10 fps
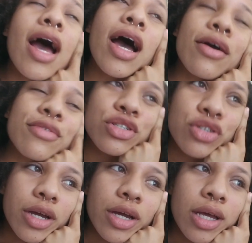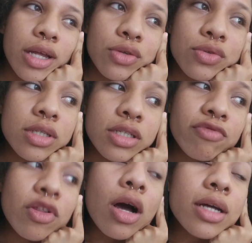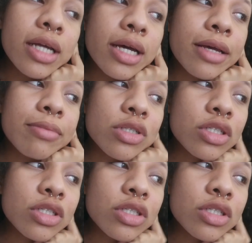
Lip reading: I would try and use these vlog times